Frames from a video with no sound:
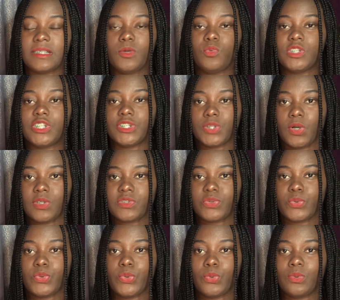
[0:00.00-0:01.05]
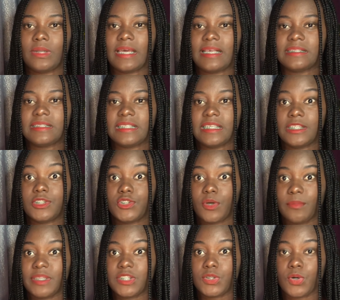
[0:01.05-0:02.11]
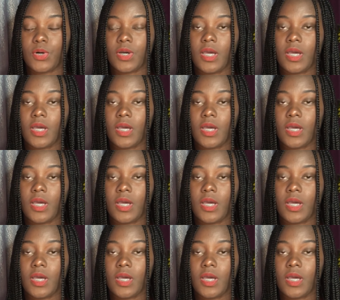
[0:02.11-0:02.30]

which is also known as a tummy tuck.